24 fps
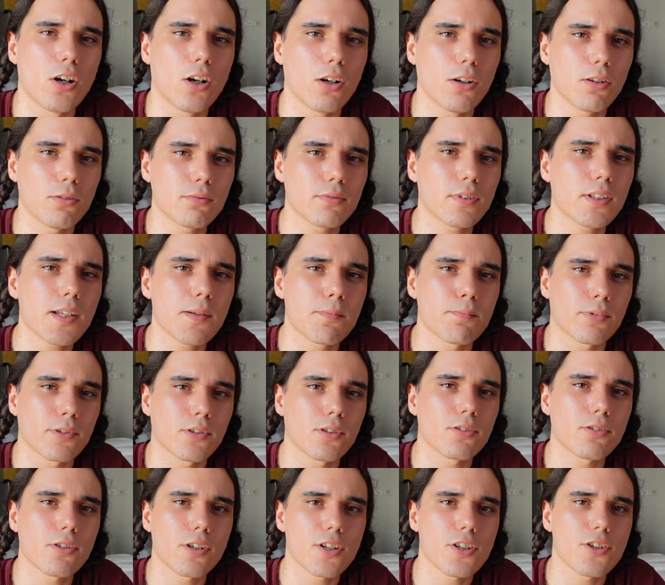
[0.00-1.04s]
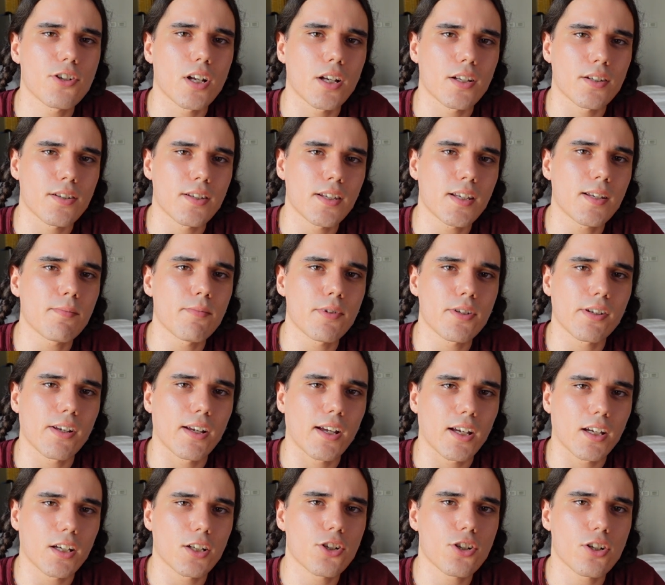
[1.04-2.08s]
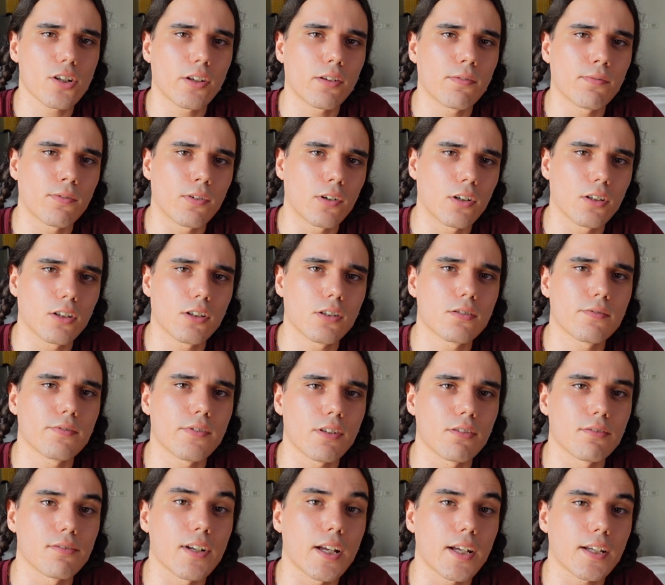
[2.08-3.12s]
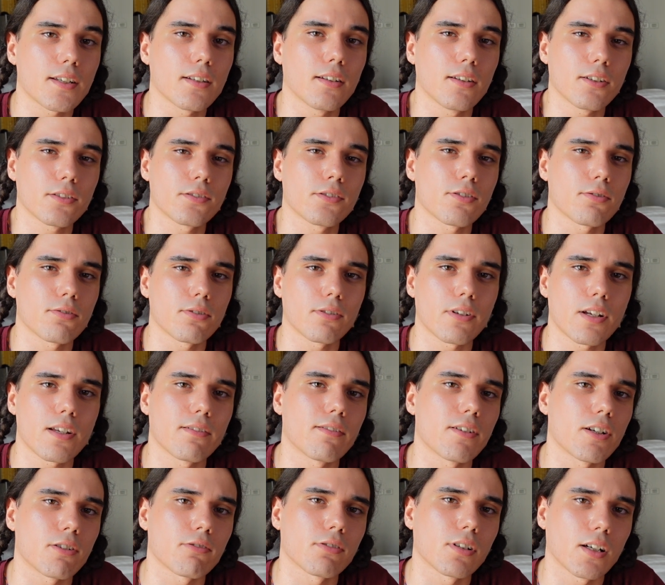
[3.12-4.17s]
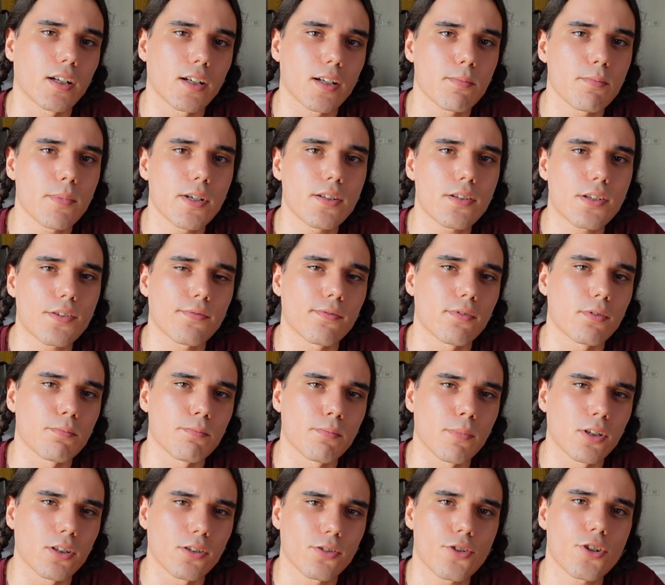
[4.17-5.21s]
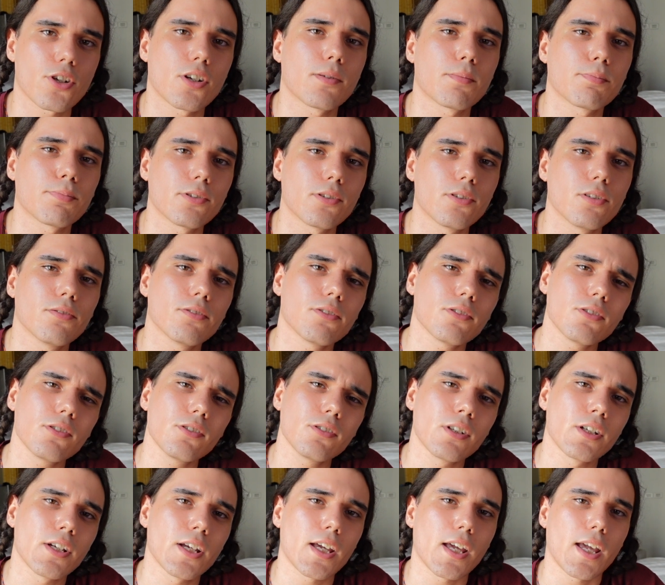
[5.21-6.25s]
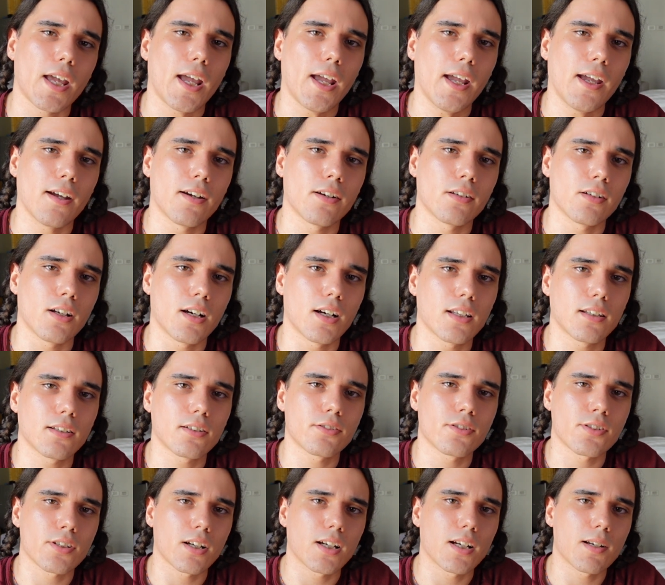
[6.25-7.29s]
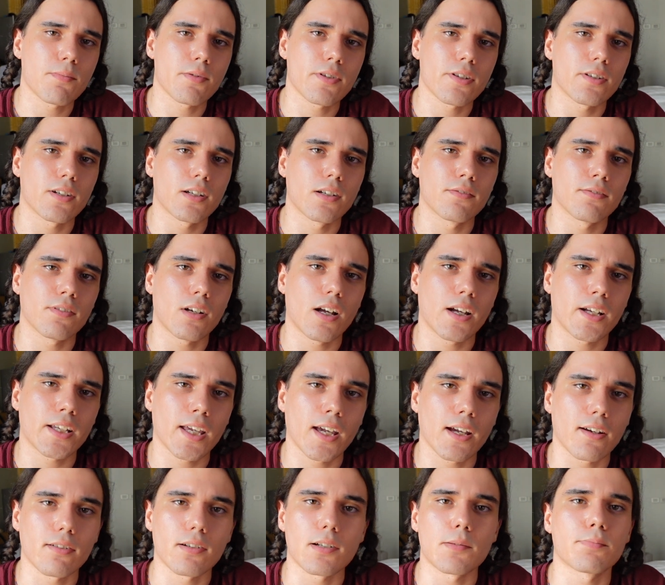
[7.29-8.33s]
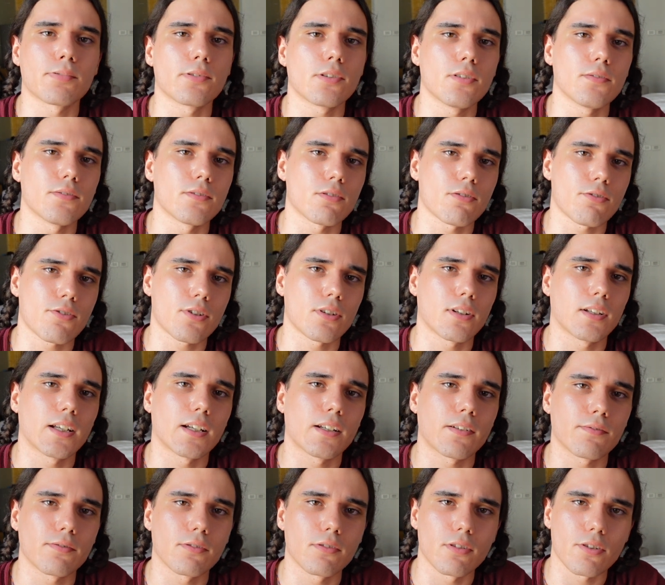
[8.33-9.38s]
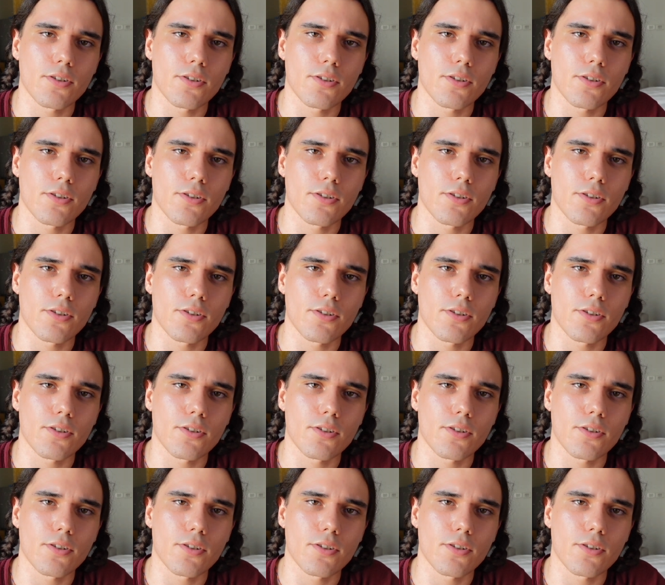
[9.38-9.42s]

only brokerage that seems to actually follow the regulatory requirements for margin approval and other types of account approval. So like, for